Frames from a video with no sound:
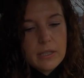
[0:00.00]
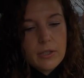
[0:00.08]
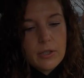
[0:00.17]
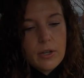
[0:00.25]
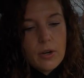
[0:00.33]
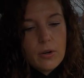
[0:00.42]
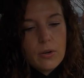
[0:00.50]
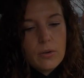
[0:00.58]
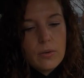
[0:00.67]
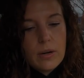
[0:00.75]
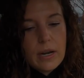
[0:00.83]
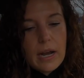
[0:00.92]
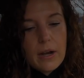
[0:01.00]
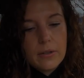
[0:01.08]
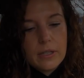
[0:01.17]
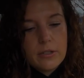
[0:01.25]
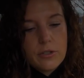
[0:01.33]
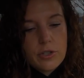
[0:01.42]
that you could go
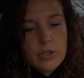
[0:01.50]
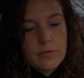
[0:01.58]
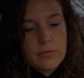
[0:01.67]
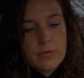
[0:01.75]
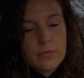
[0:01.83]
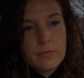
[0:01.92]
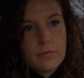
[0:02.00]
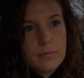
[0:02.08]
out and shift.